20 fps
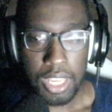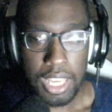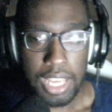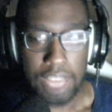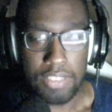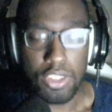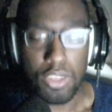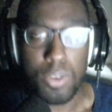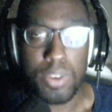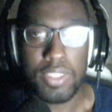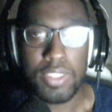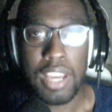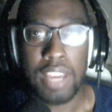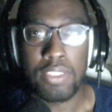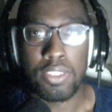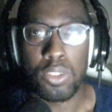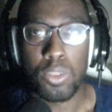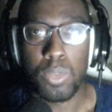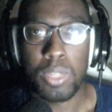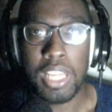As always, guys,
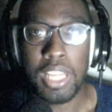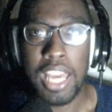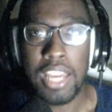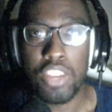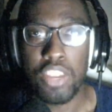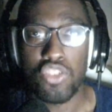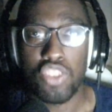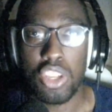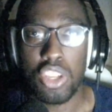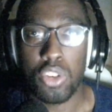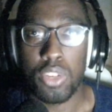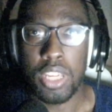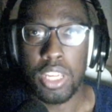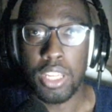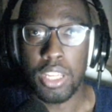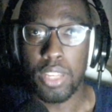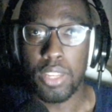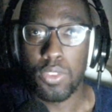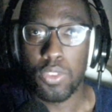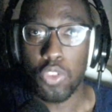I'm going to add his channel in
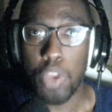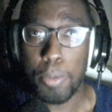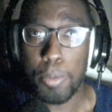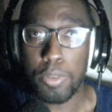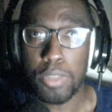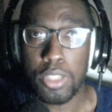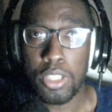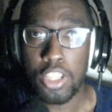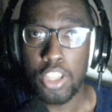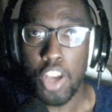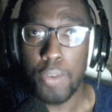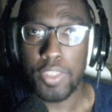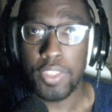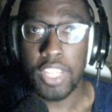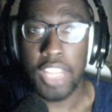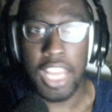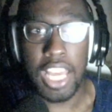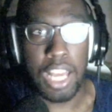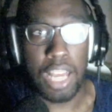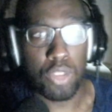the description, comments, and
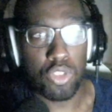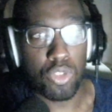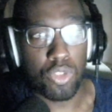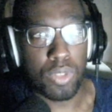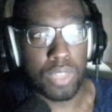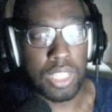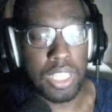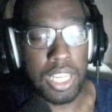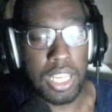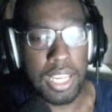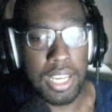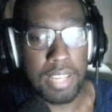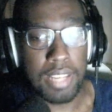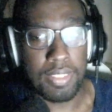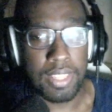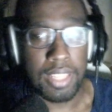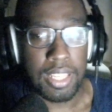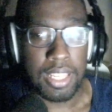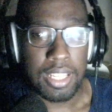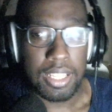the outro. And guys,
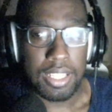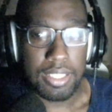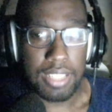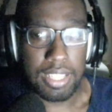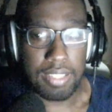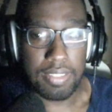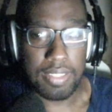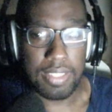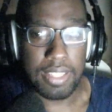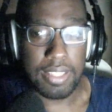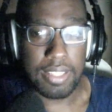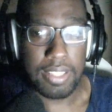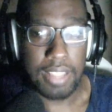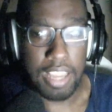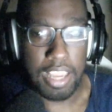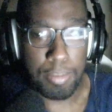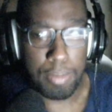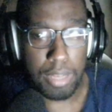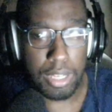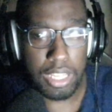that's it.
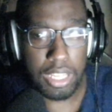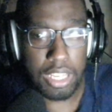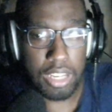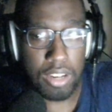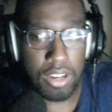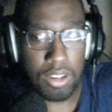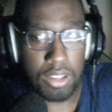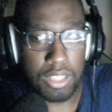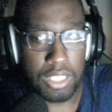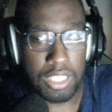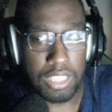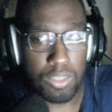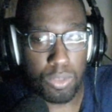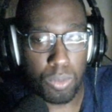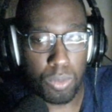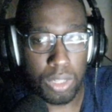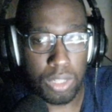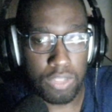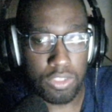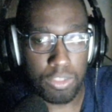I'm out of here. Gonna get to
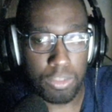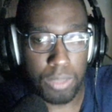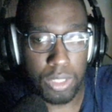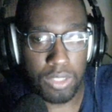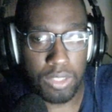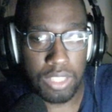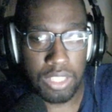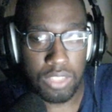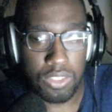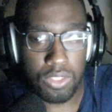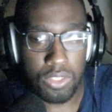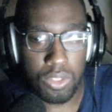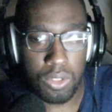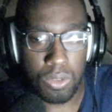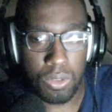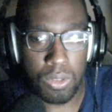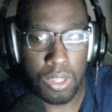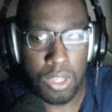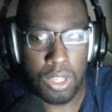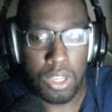work on some other things
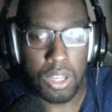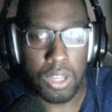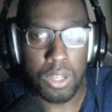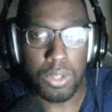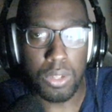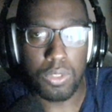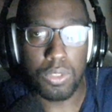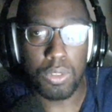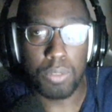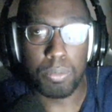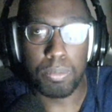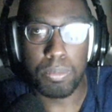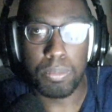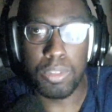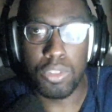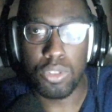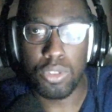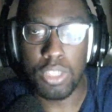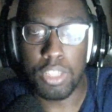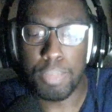too. Also, be
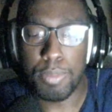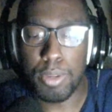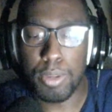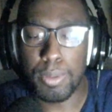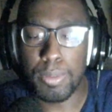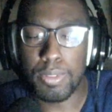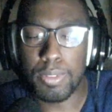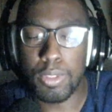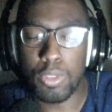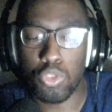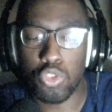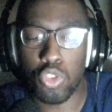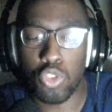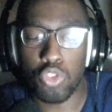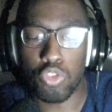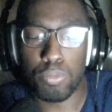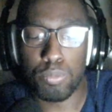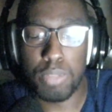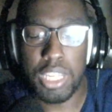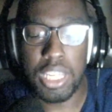sure to hit me up on
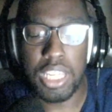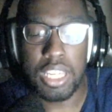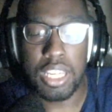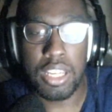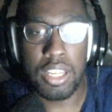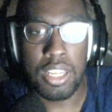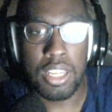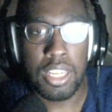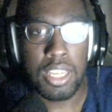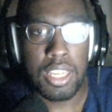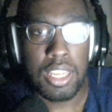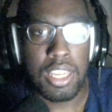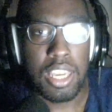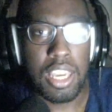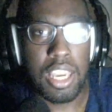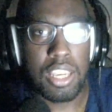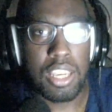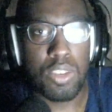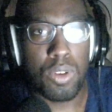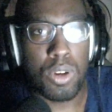social media.
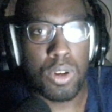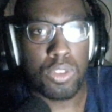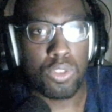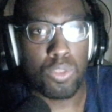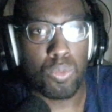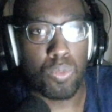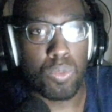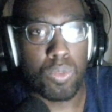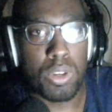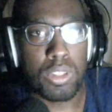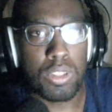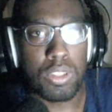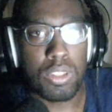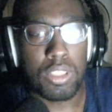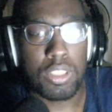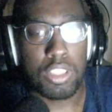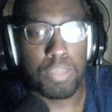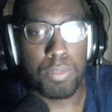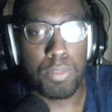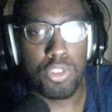If you also want
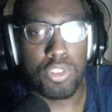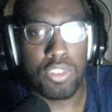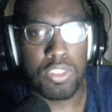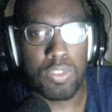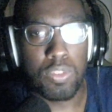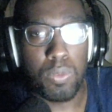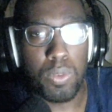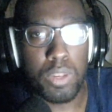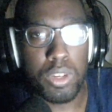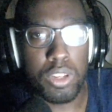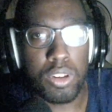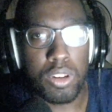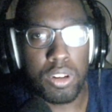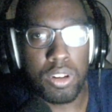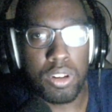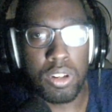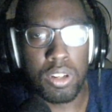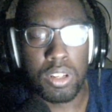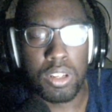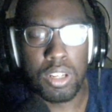commissions for
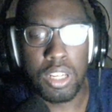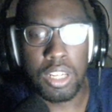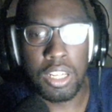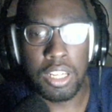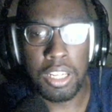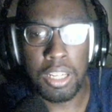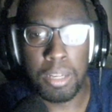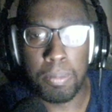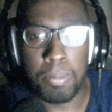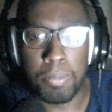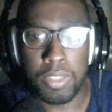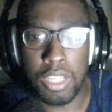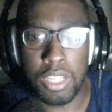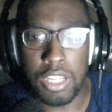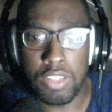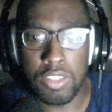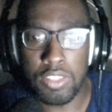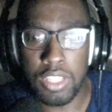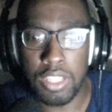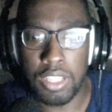your Um,
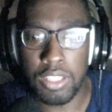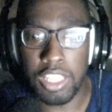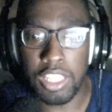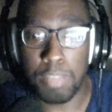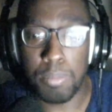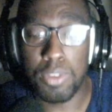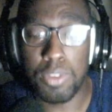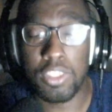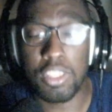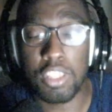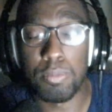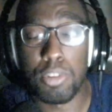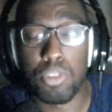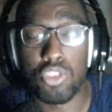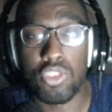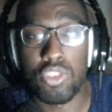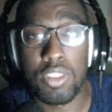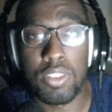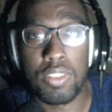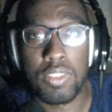content, like music
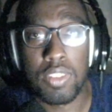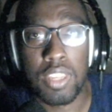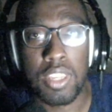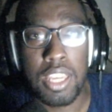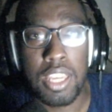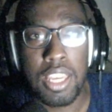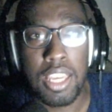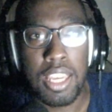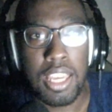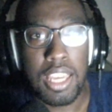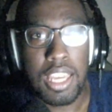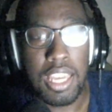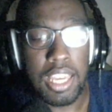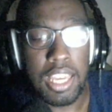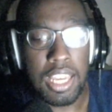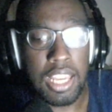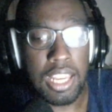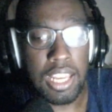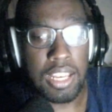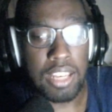commissions.
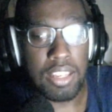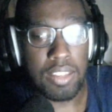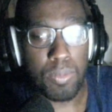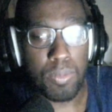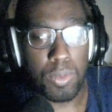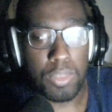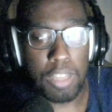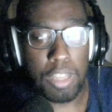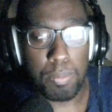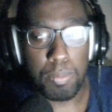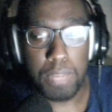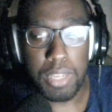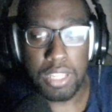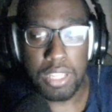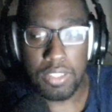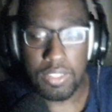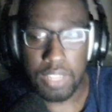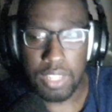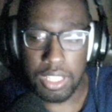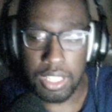And with that being
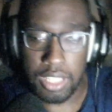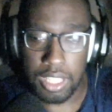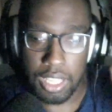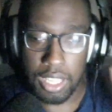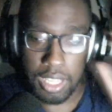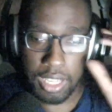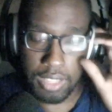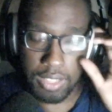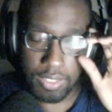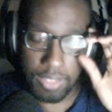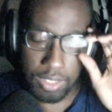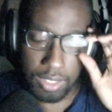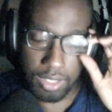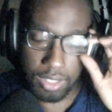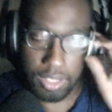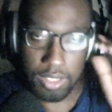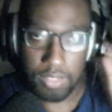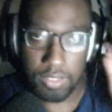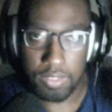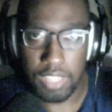said guys,
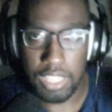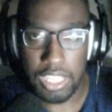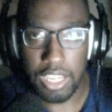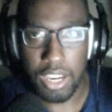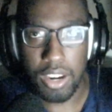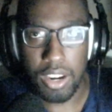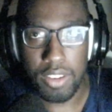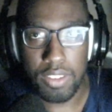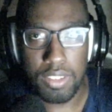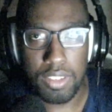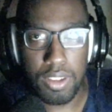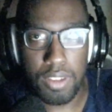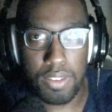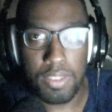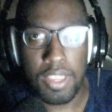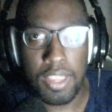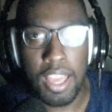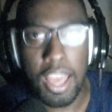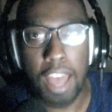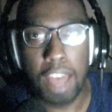take care of
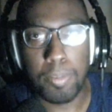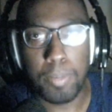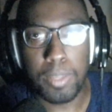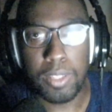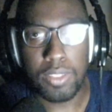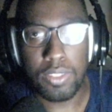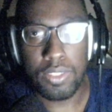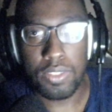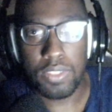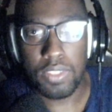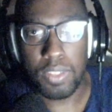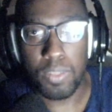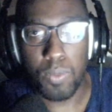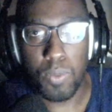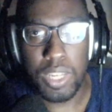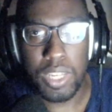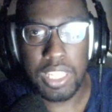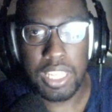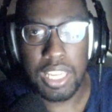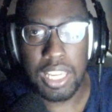yourselves, have a blessed and safe
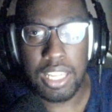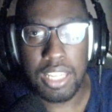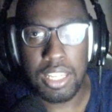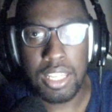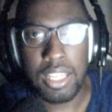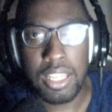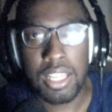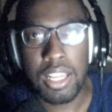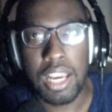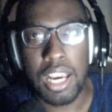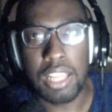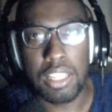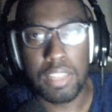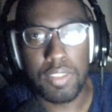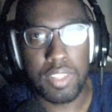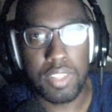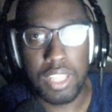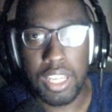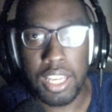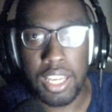weekend. I love
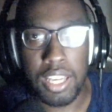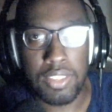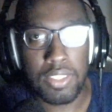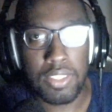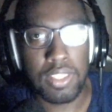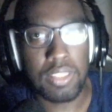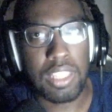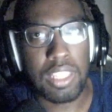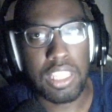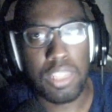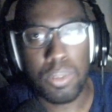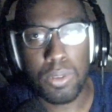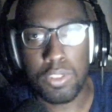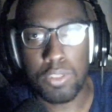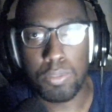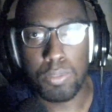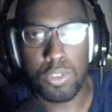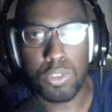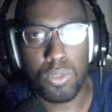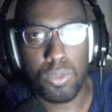you guys, thank you all
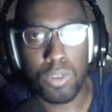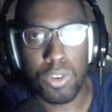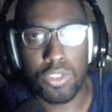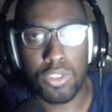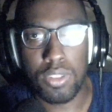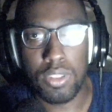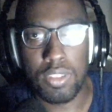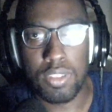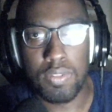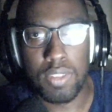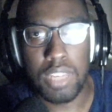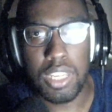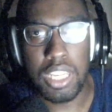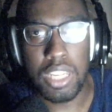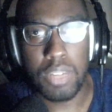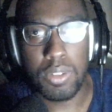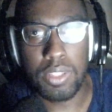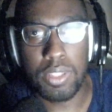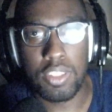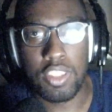so much for watching this
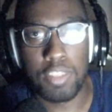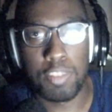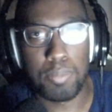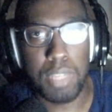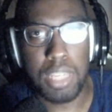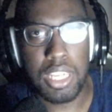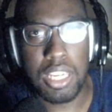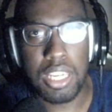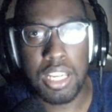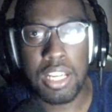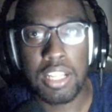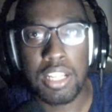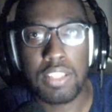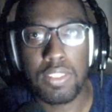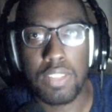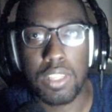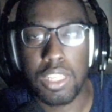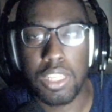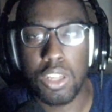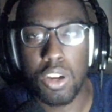video. This is me,
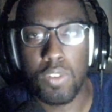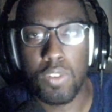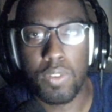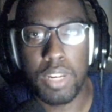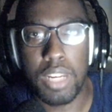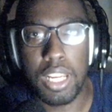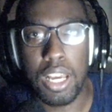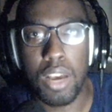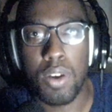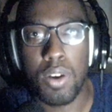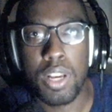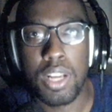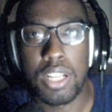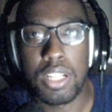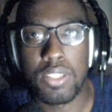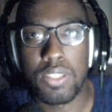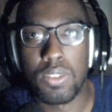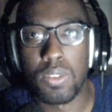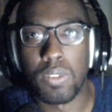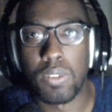signing off for now.
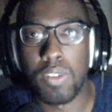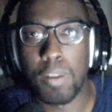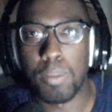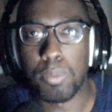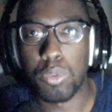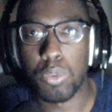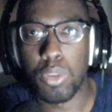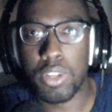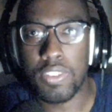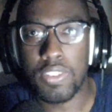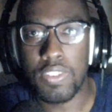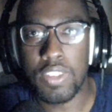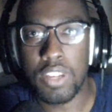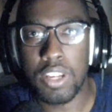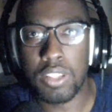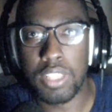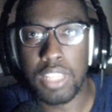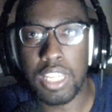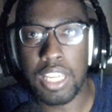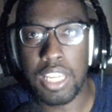Silverreploid C
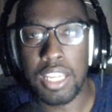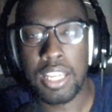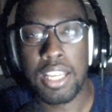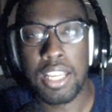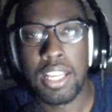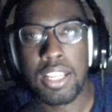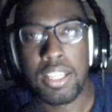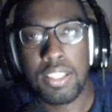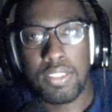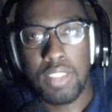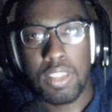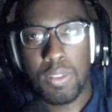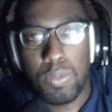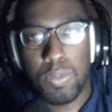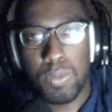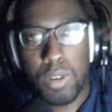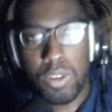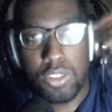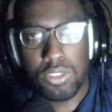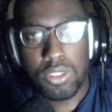L E, stay
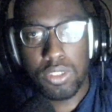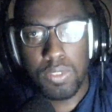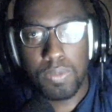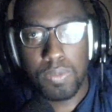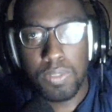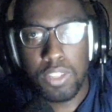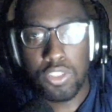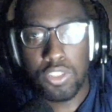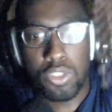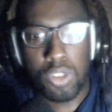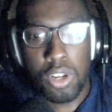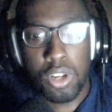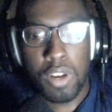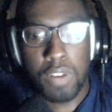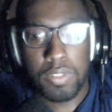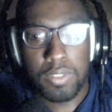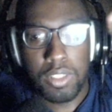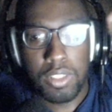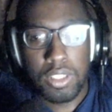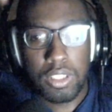fresh in the flesh and
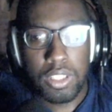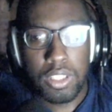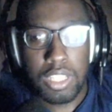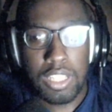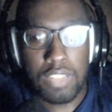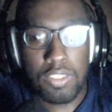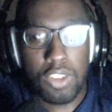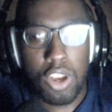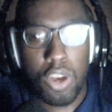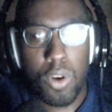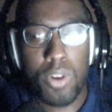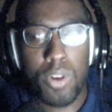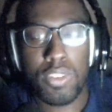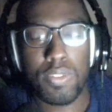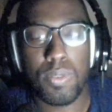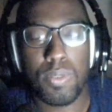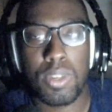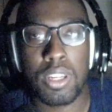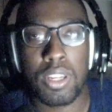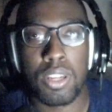off the hook. And as always
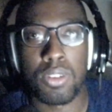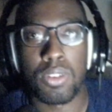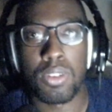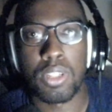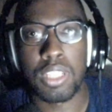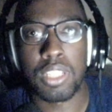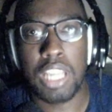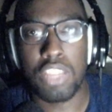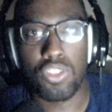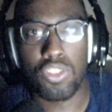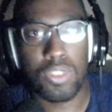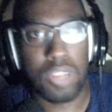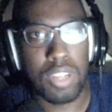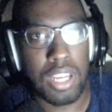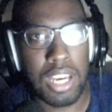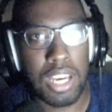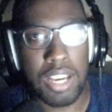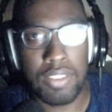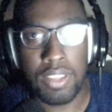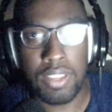everyone, I'm going to catch you
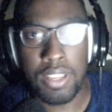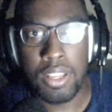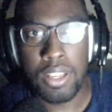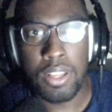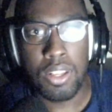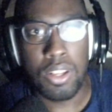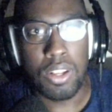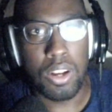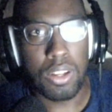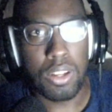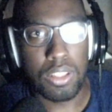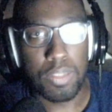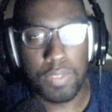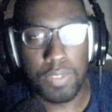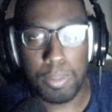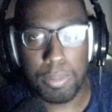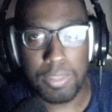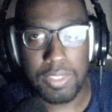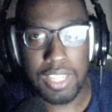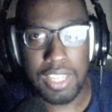guys on the
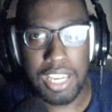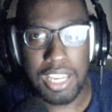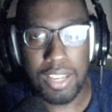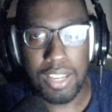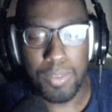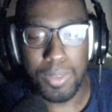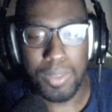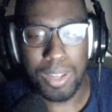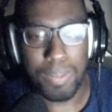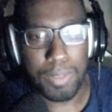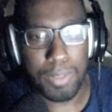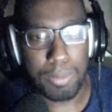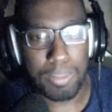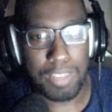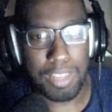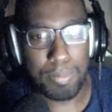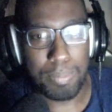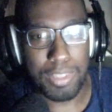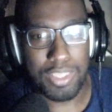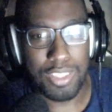flip side. Well, not flip
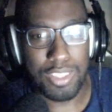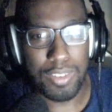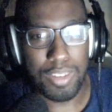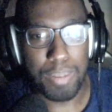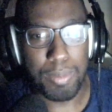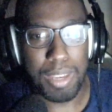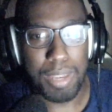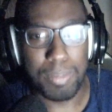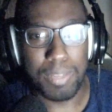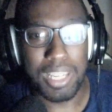side, but you know what I mean.